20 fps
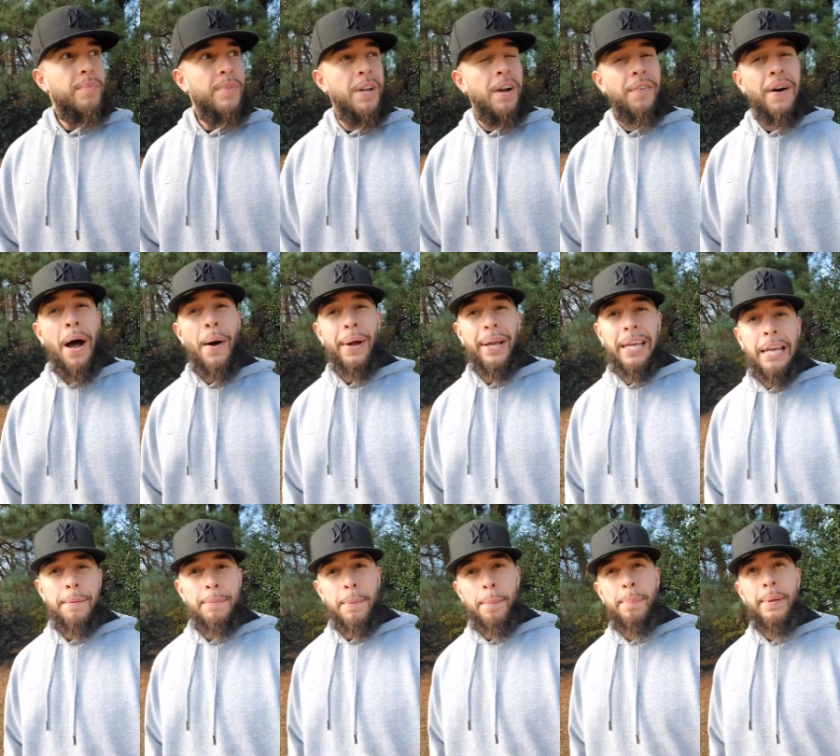of how I
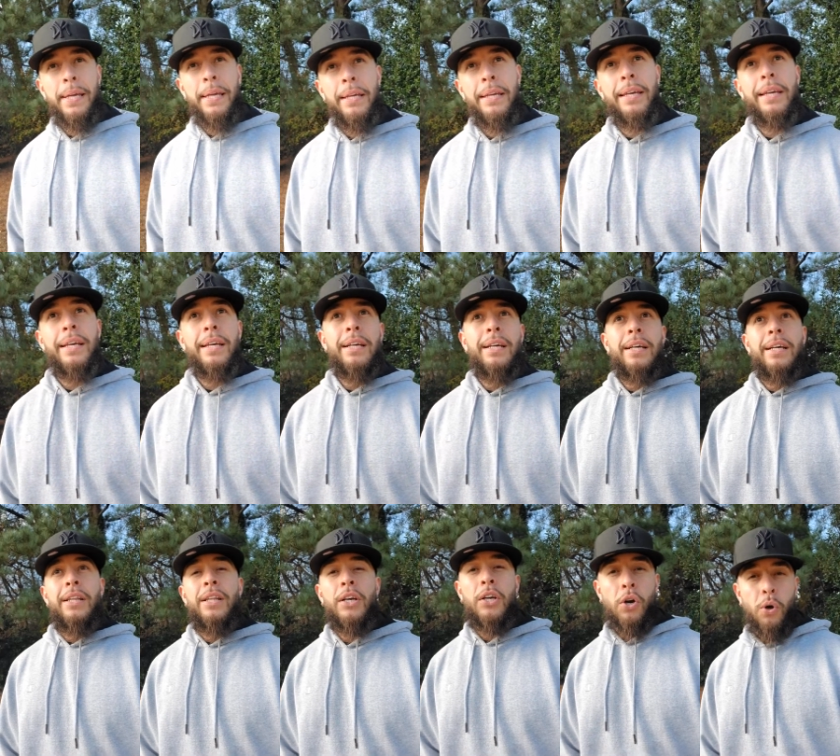came to be
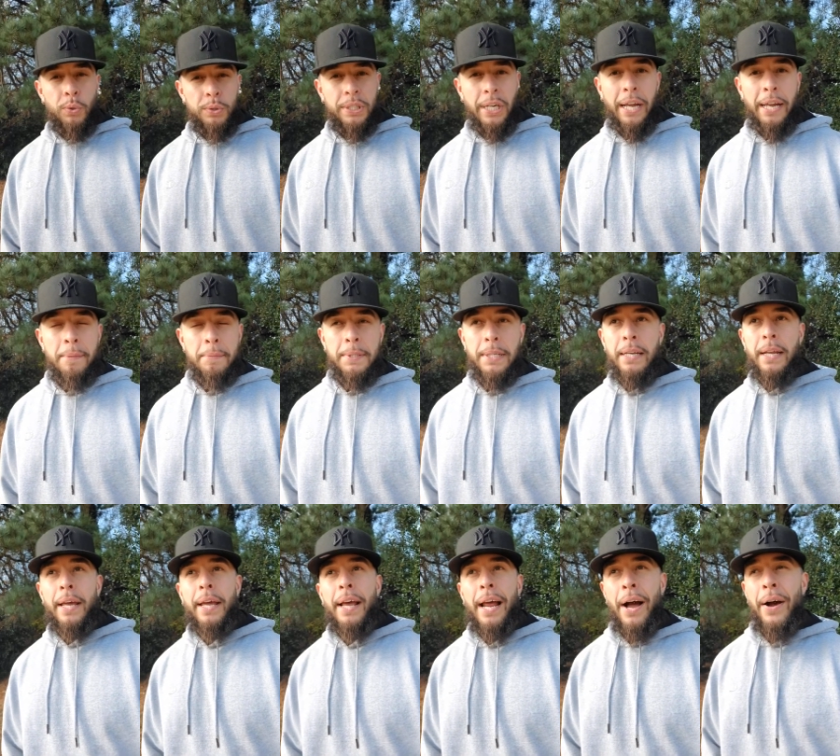the coach I am
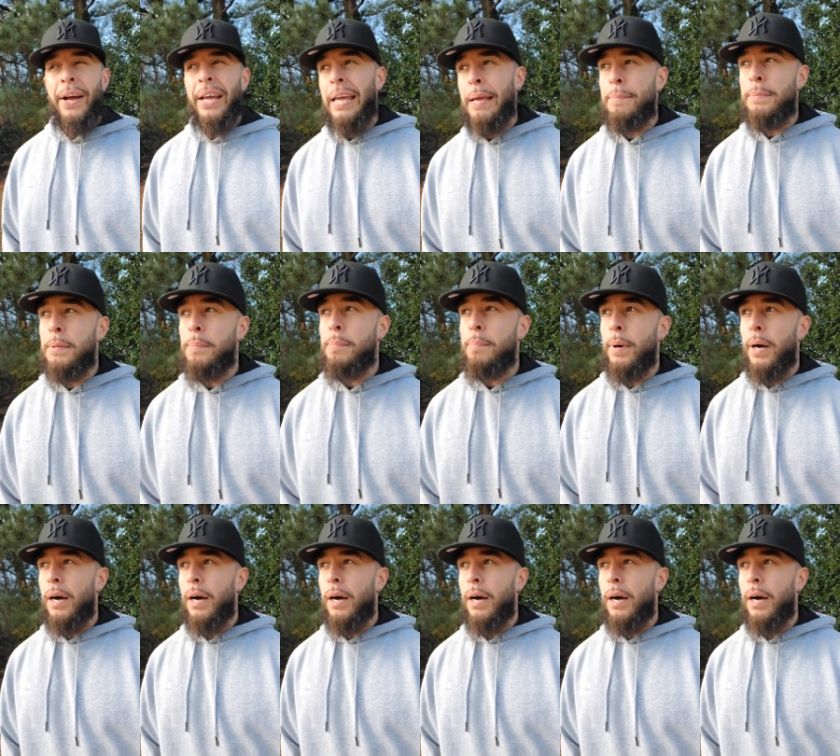today, how I came to